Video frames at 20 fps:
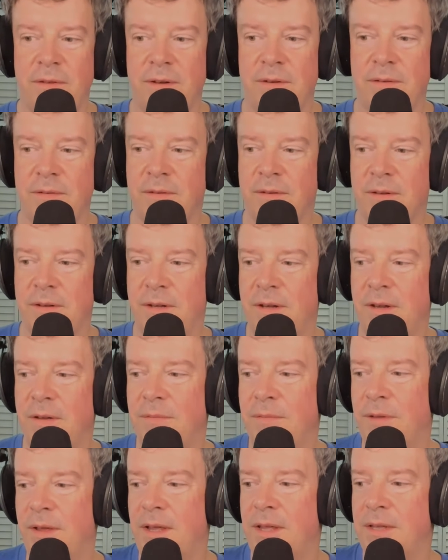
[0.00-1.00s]
And,
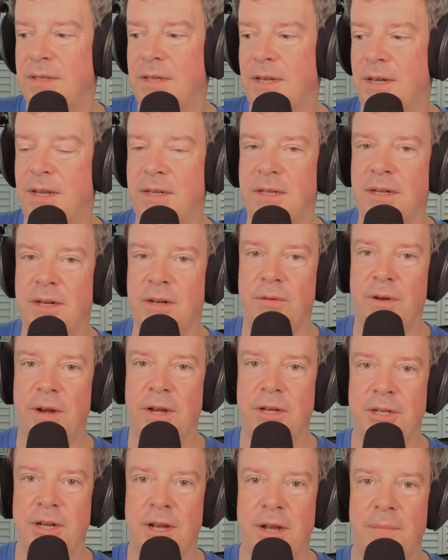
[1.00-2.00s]
like I said, he did a
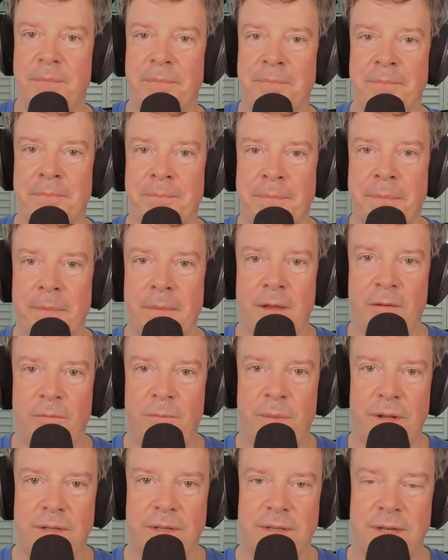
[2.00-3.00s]
great job
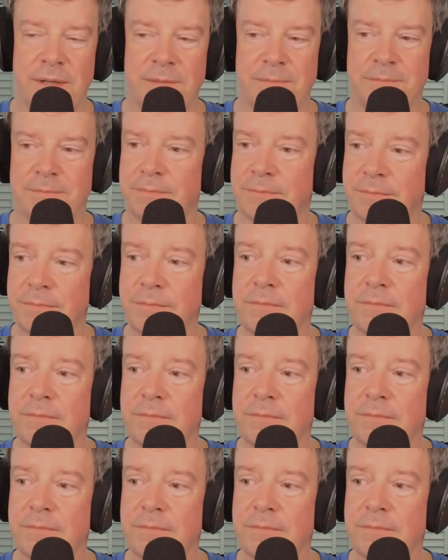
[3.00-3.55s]
of building